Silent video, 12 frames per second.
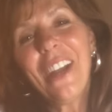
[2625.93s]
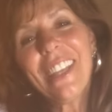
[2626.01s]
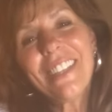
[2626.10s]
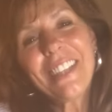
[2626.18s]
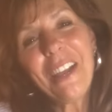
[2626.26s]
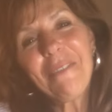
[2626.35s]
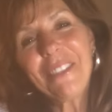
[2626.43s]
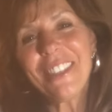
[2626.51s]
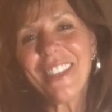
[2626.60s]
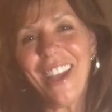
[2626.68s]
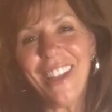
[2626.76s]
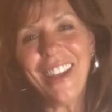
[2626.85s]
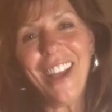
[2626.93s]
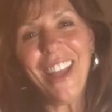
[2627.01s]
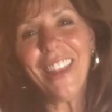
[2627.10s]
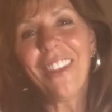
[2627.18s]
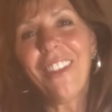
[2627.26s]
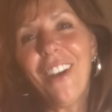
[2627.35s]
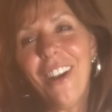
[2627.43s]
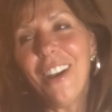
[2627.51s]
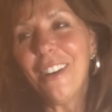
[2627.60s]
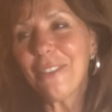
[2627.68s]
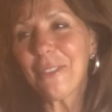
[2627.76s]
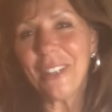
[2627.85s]
I guess I'm just kind of, I
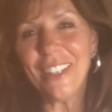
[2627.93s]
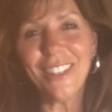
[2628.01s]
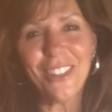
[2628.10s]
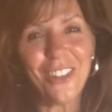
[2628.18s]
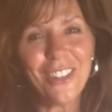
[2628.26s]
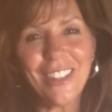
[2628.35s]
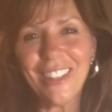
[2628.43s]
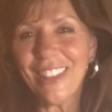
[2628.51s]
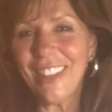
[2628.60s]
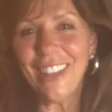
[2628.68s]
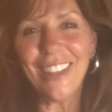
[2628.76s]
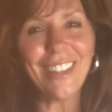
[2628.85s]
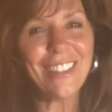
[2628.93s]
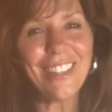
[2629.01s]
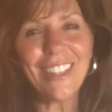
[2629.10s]
love researching things.